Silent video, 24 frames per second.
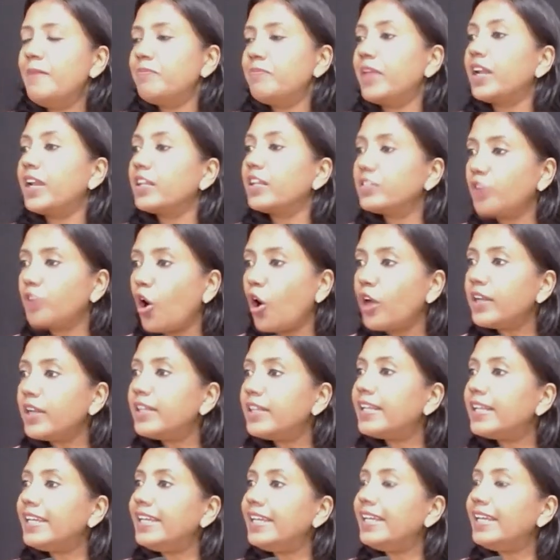that
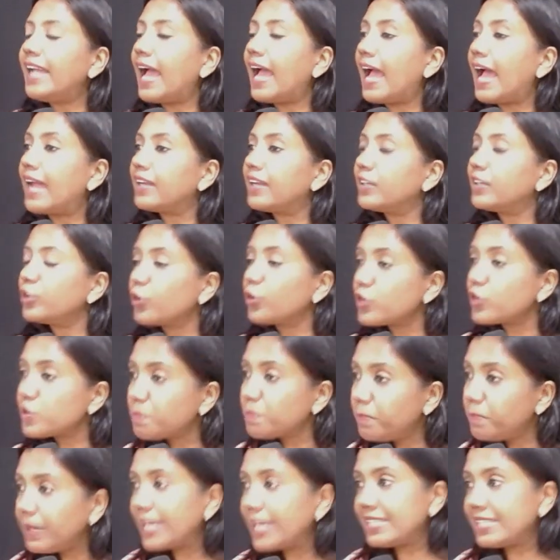authority and those
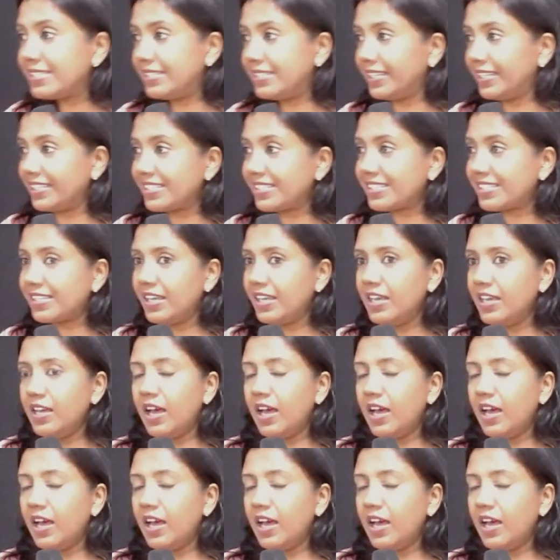blessings